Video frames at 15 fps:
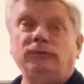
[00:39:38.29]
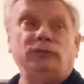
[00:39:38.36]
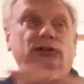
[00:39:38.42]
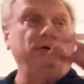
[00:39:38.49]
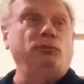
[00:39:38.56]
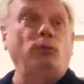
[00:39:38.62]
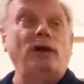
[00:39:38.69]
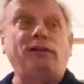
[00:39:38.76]

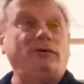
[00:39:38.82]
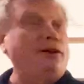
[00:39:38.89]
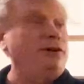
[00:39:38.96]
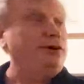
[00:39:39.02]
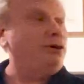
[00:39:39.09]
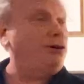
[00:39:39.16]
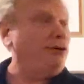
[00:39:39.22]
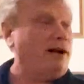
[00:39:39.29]
Weather
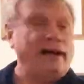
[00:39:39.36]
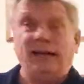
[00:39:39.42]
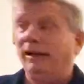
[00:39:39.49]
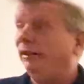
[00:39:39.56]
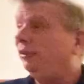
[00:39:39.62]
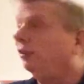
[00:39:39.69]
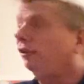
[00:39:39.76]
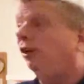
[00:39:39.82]

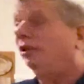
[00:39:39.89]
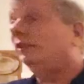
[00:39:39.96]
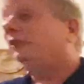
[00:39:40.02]
Underground and all